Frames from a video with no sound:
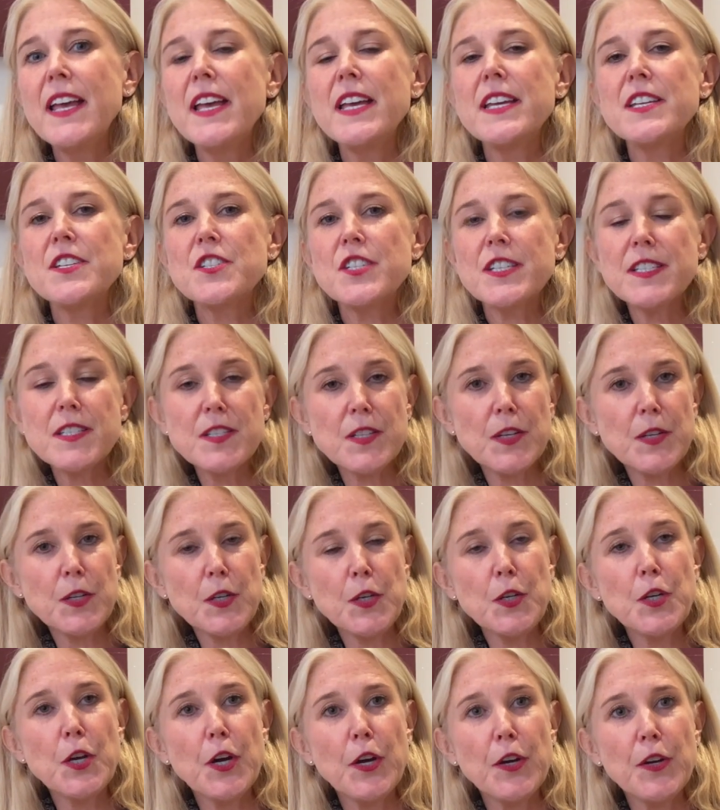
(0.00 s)
Just so you
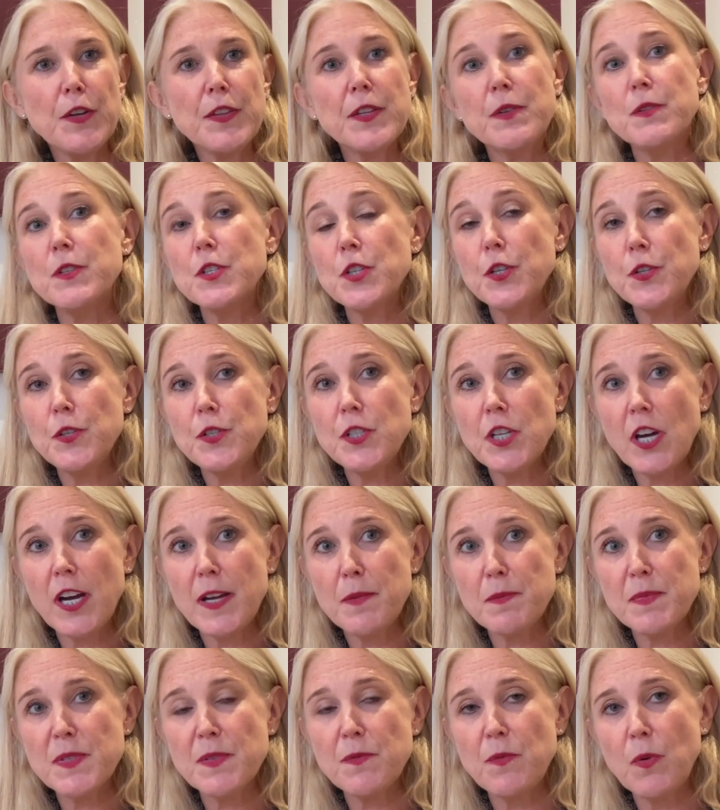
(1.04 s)
know, there are two
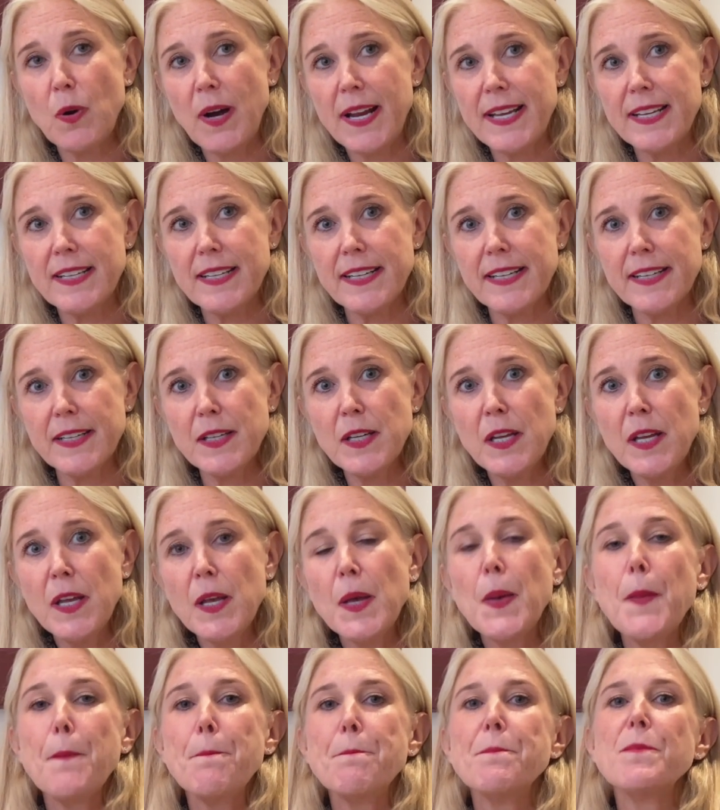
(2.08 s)
types of whitening.
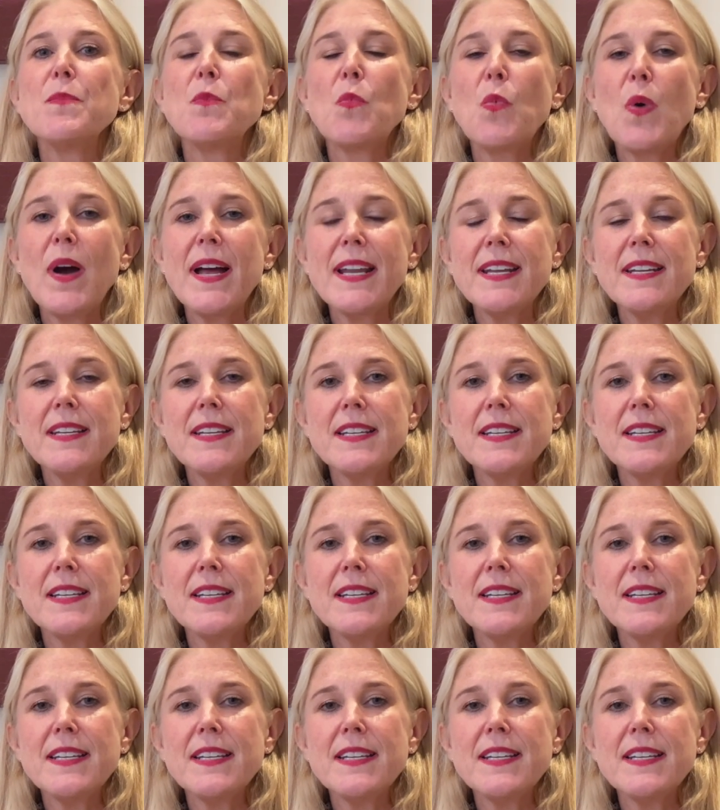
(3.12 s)
One